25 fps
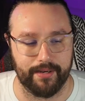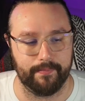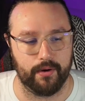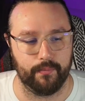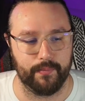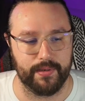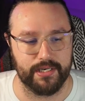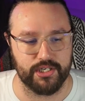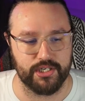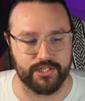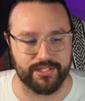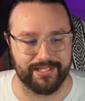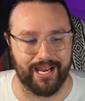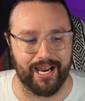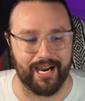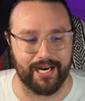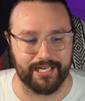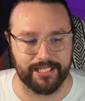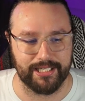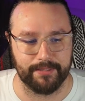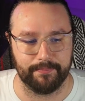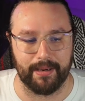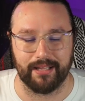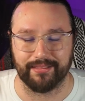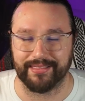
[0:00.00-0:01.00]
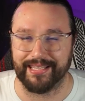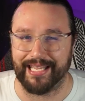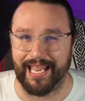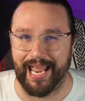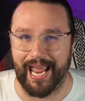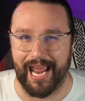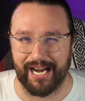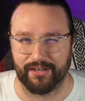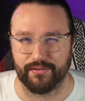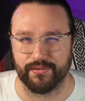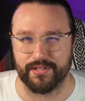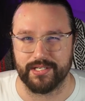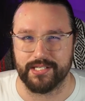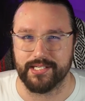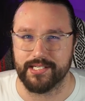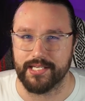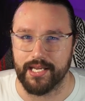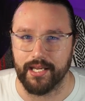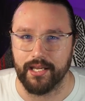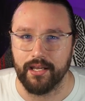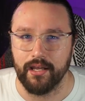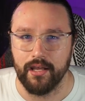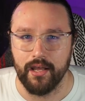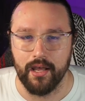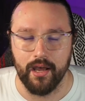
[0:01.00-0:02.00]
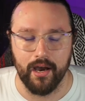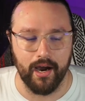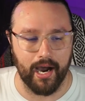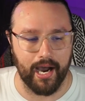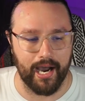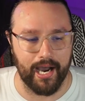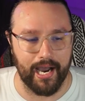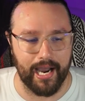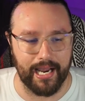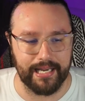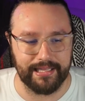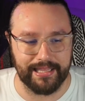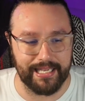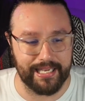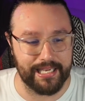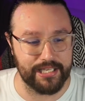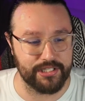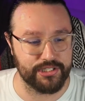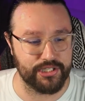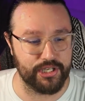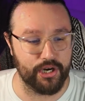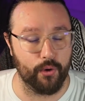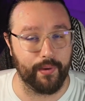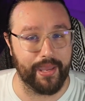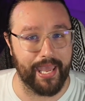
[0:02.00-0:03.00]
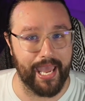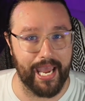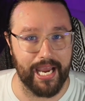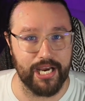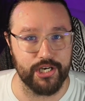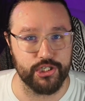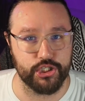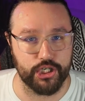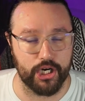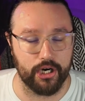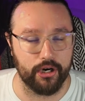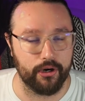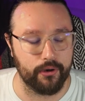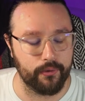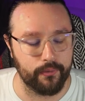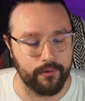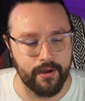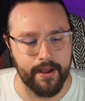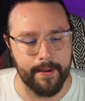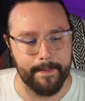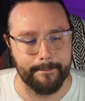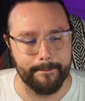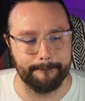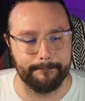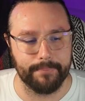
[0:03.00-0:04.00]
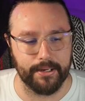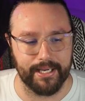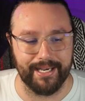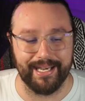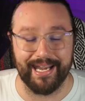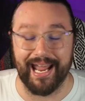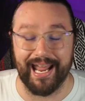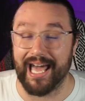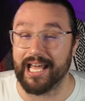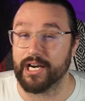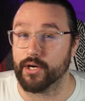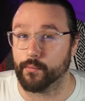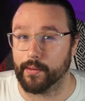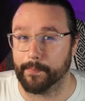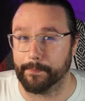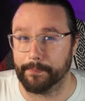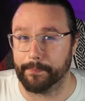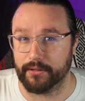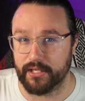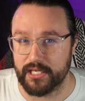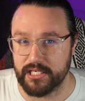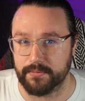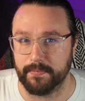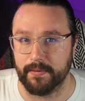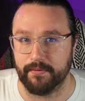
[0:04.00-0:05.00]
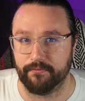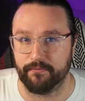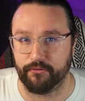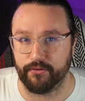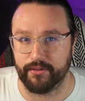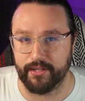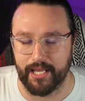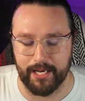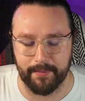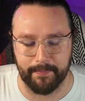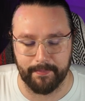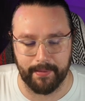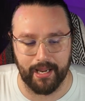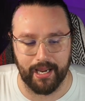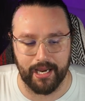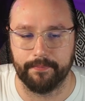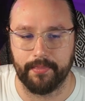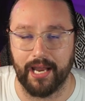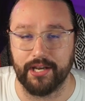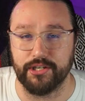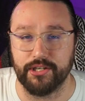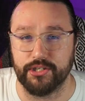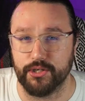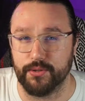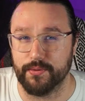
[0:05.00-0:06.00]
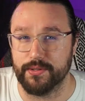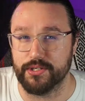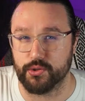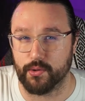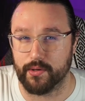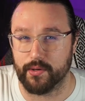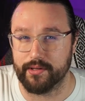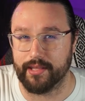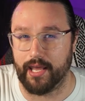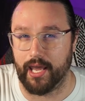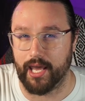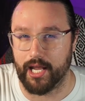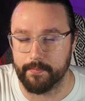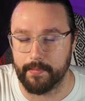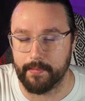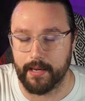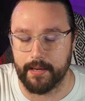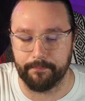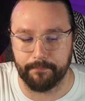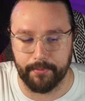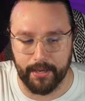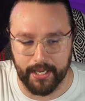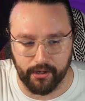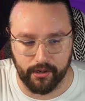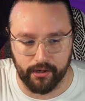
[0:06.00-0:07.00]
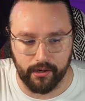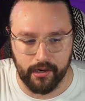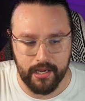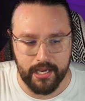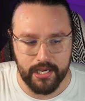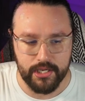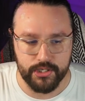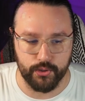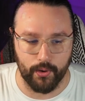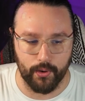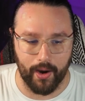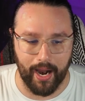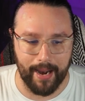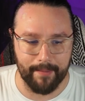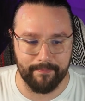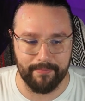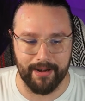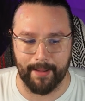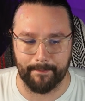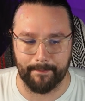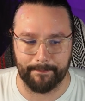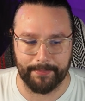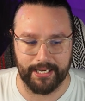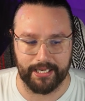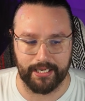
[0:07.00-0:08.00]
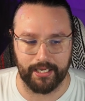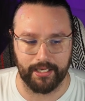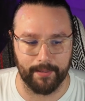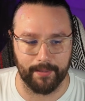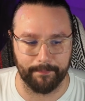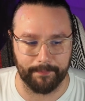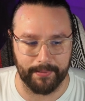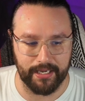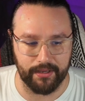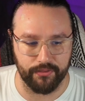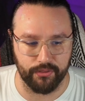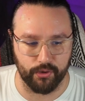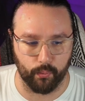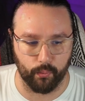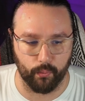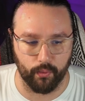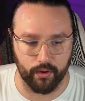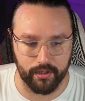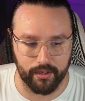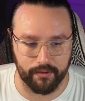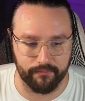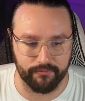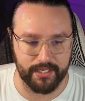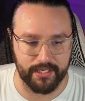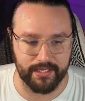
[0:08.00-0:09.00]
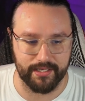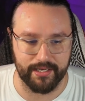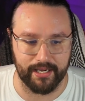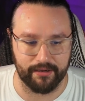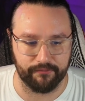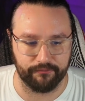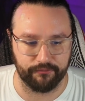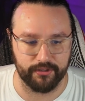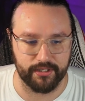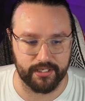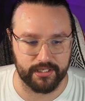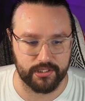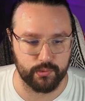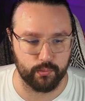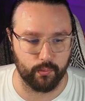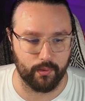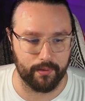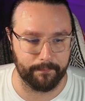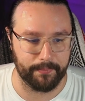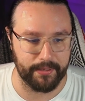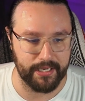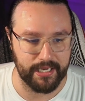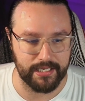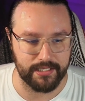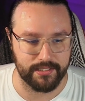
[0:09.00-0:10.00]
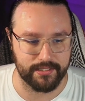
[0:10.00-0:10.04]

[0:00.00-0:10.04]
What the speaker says: and we just talked about the accuracy. I think it's an okay show, but not a replacement for the anime. I do enjoy the anime better, so I'm not picking up either one of the Netflix One Piece